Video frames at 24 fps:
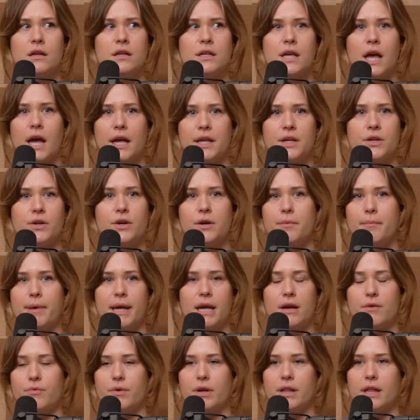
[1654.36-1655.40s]
right? Yeah, you don't
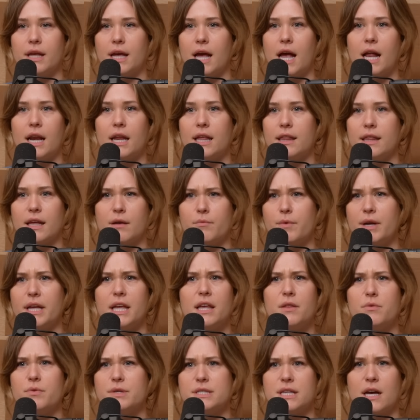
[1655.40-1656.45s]
make really anything. When
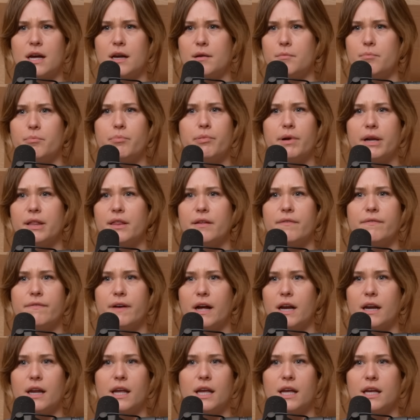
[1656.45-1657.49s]
Keith was on Bring the
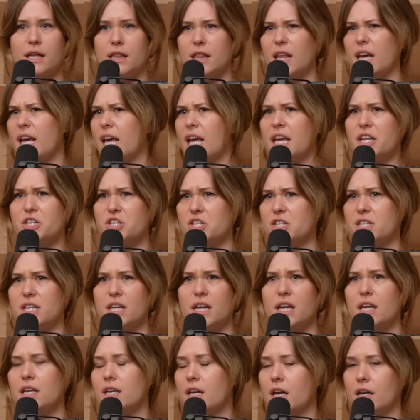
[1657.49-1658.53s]
Funny and like
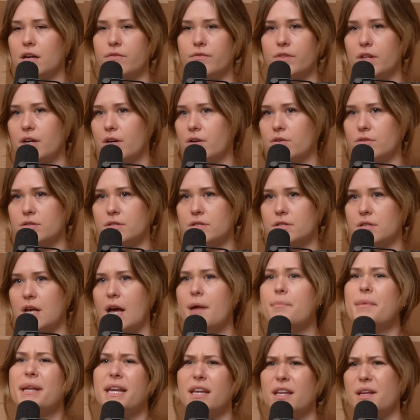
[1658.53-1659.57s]
AGT, none of those.
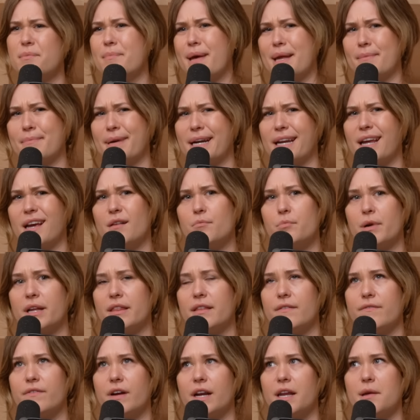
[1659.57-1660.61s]
I mean, he made money on Bring
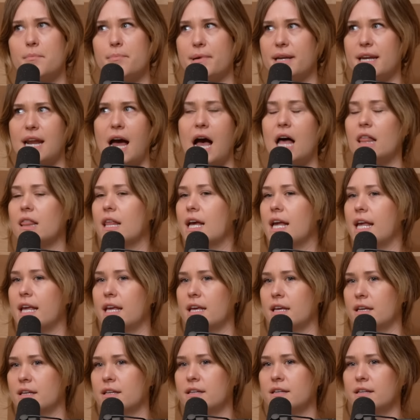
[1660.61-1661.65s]
the Funny, but not
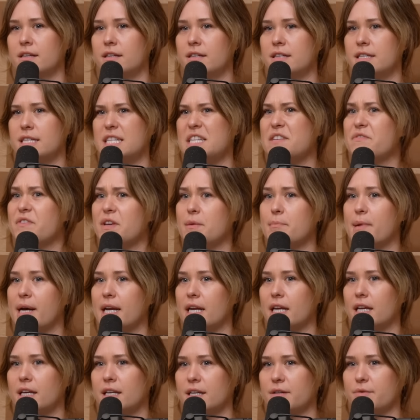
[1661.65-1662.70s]
like TV
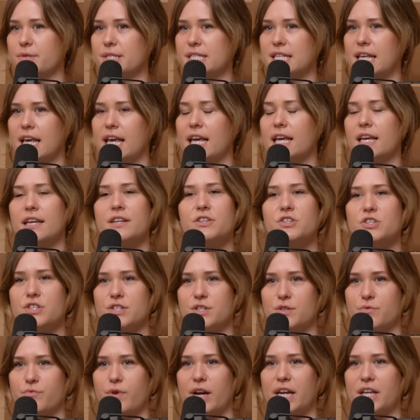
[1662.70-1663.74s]
money. It was like
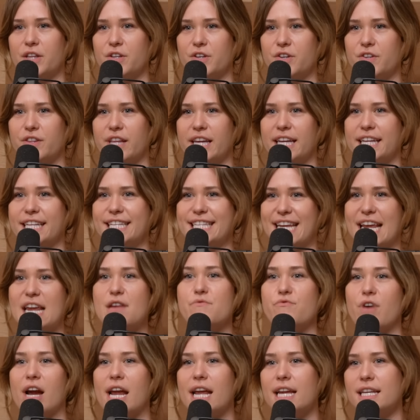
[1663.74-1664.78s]
just a regular like day
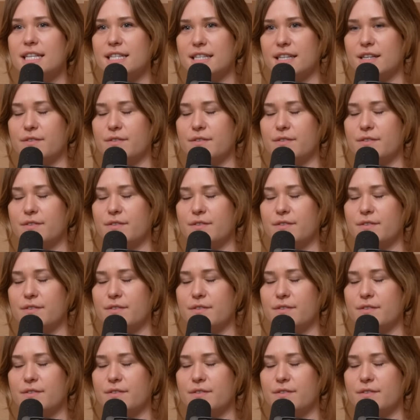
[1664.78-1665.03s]
rate